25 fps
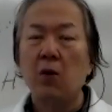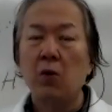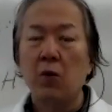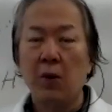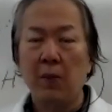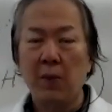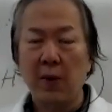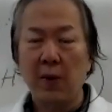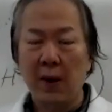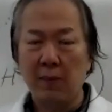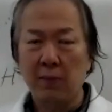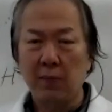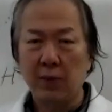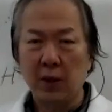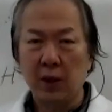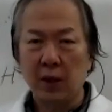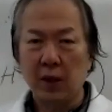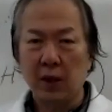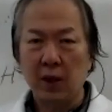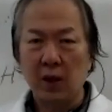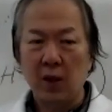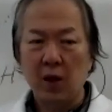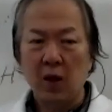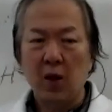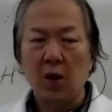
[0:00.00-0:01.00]

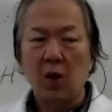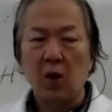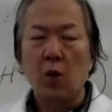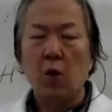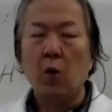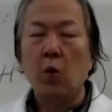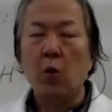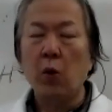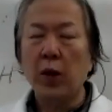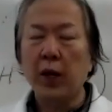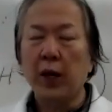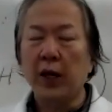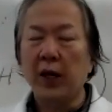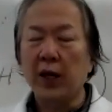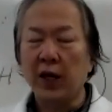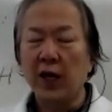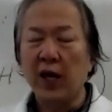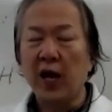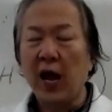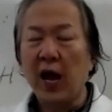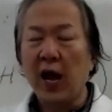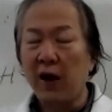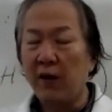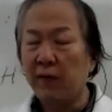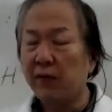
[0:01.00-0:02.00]
Remember,
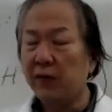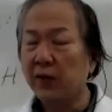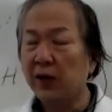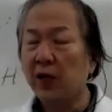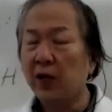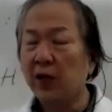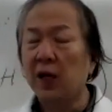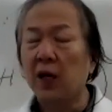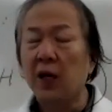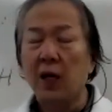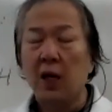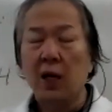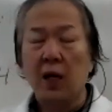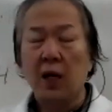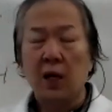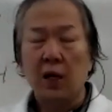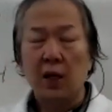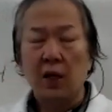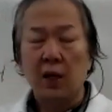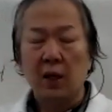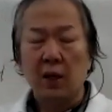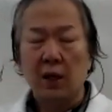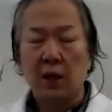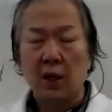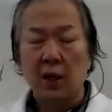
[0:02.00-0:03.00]
we have
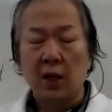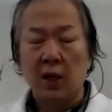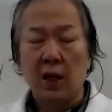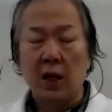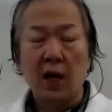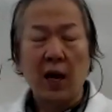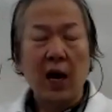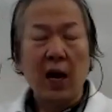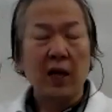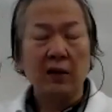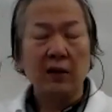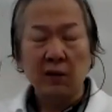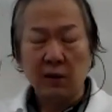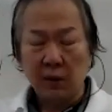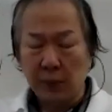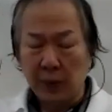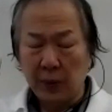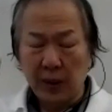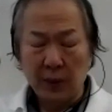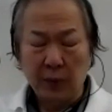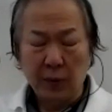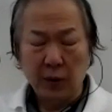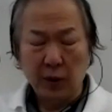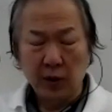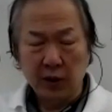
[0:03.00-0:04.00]
lots of
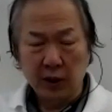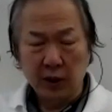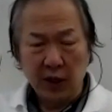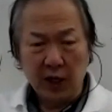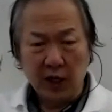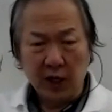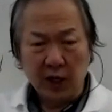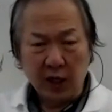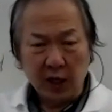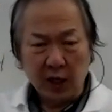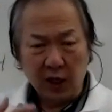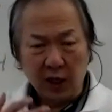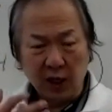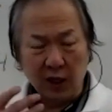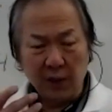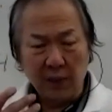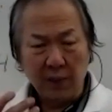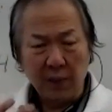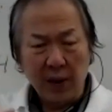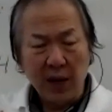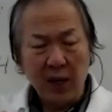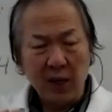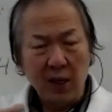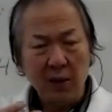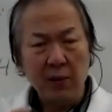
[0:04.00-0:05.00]
people did
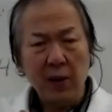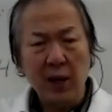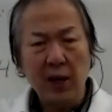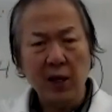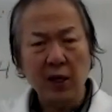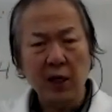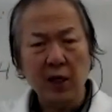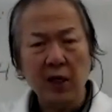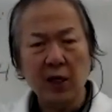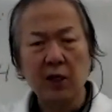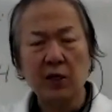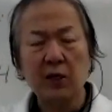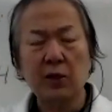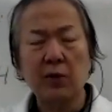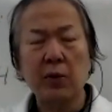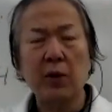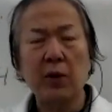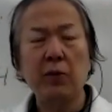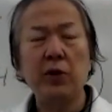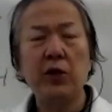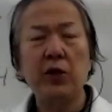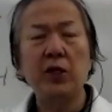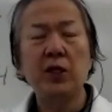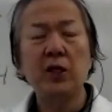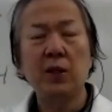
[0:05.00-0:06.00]
many
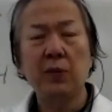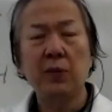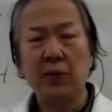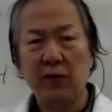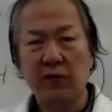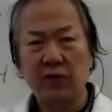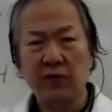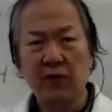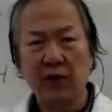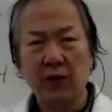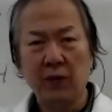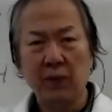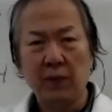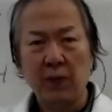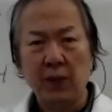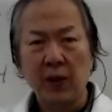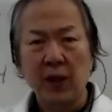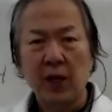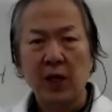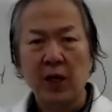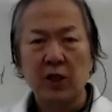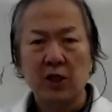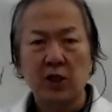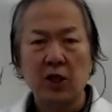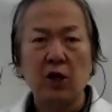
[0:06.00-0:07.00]
experiments before,
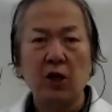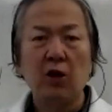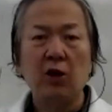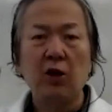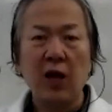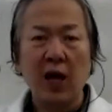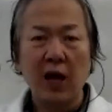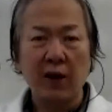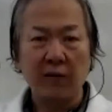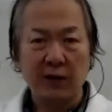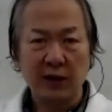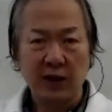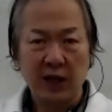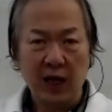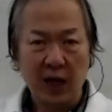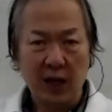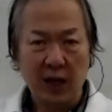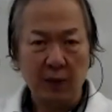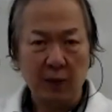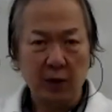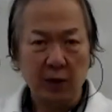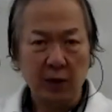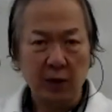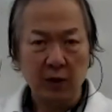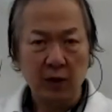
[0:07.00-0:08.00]
so they have a
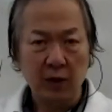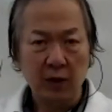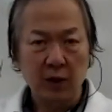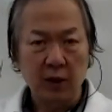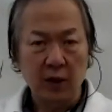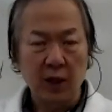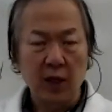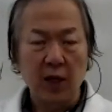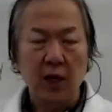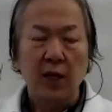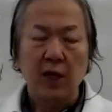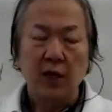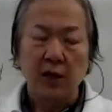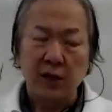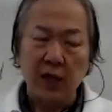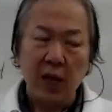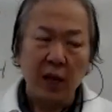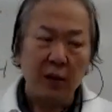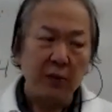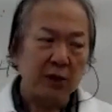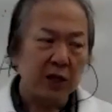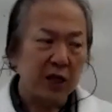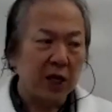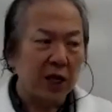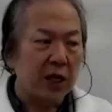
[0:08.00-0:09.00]
table.
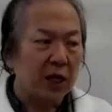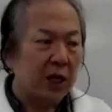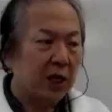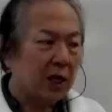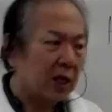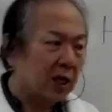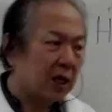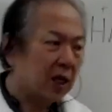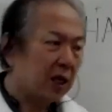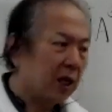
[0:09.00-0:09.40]
Same thing in